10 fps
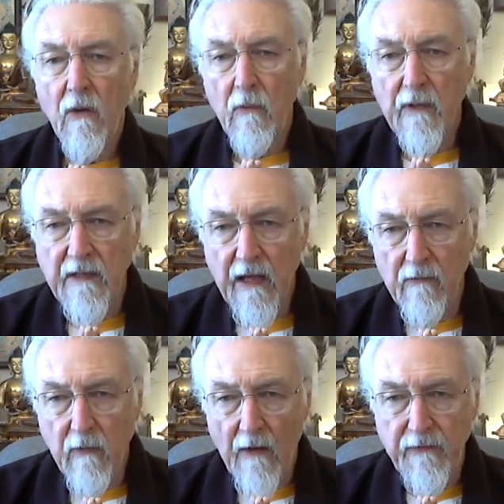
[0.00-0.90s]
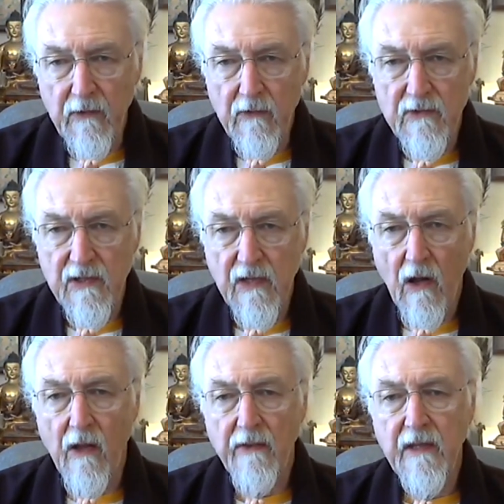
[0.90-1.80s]
We take refuge in
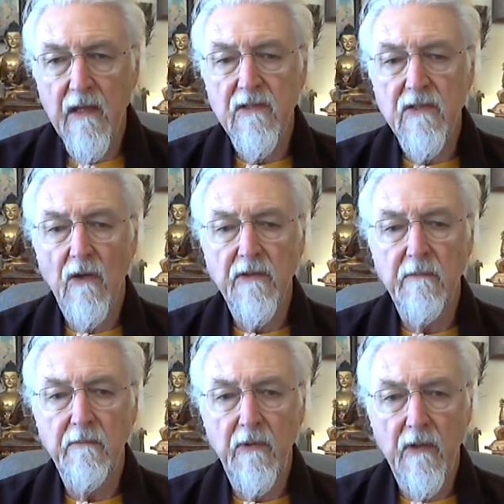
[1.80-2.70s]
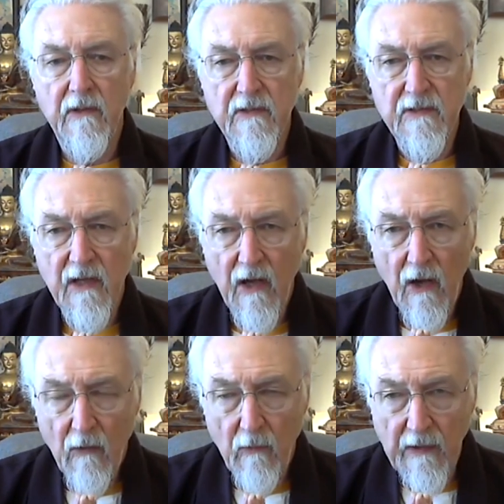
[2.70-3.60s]
all the exalted Buddhas.
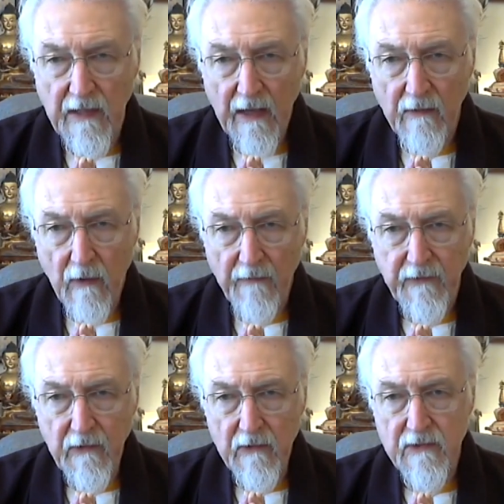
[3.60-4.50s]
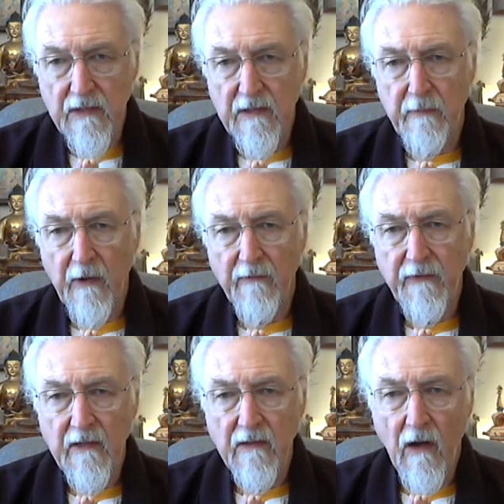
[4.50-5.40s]
We take refuge in the
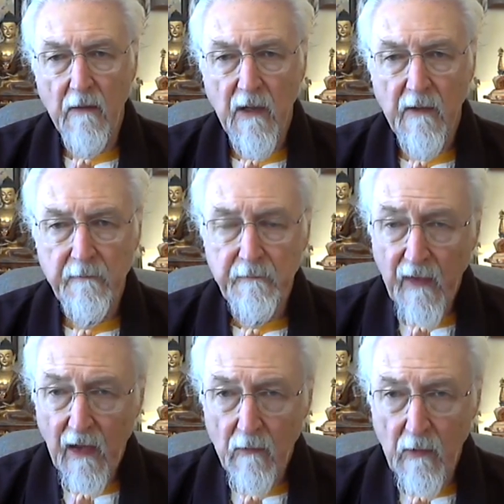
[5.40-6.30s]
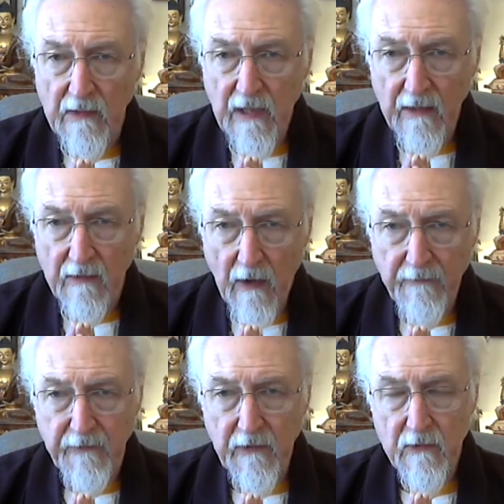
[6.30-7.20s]
perfect Dharma. We take
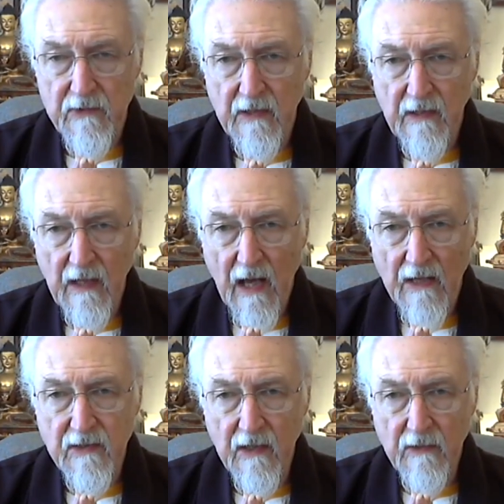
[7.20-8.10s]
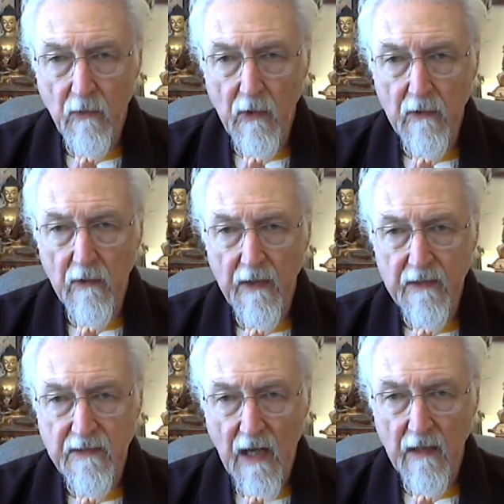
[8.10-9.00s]
refuge in the excellent order of the
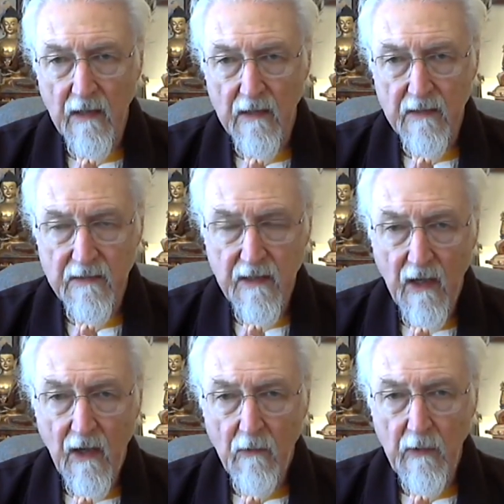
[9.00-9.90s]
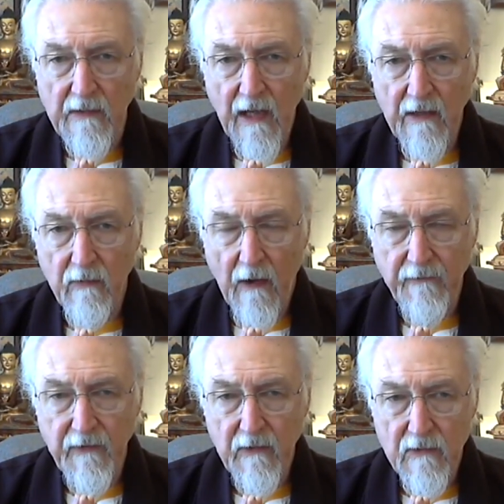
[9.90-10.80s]
Sanghas. We take
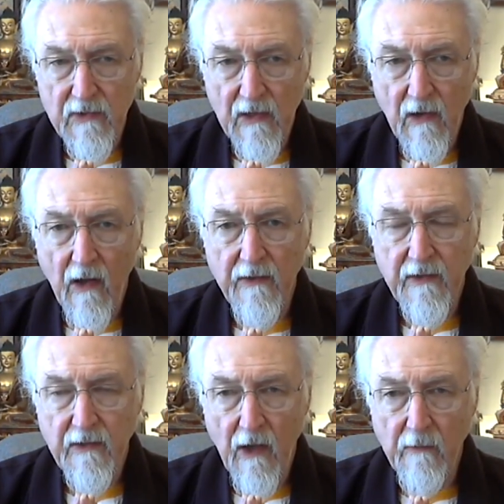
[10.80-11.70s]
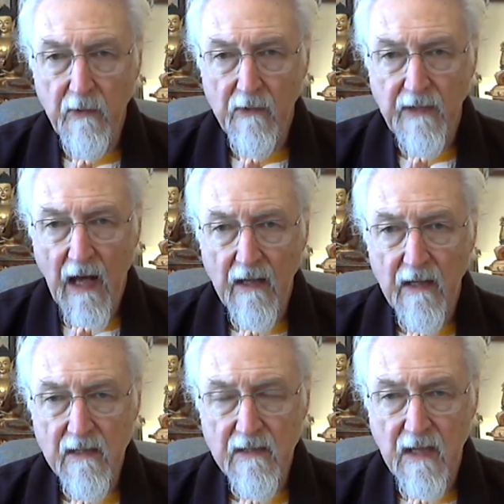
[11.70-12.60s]
refuge in all the noble
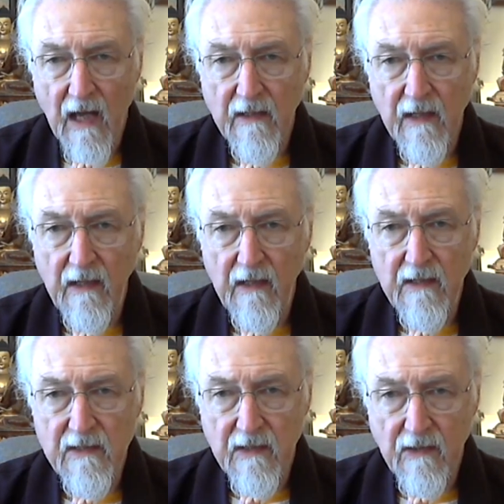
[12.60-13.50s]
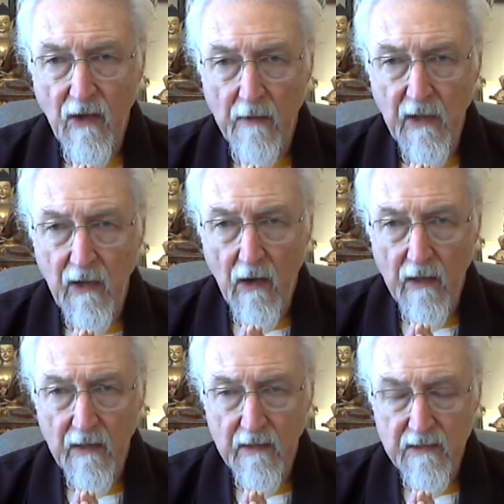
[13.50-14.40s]
Dakas, Dakinis, and Dharma
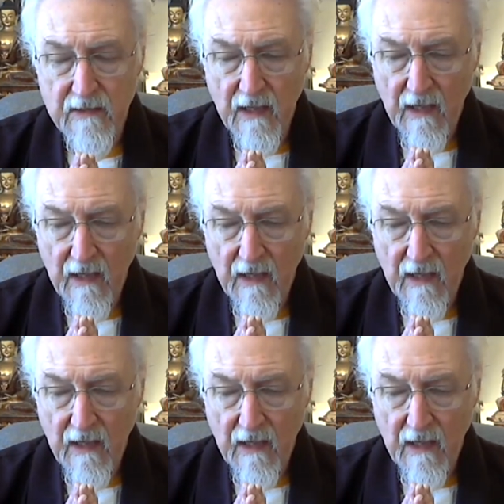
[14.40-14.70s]
guardians,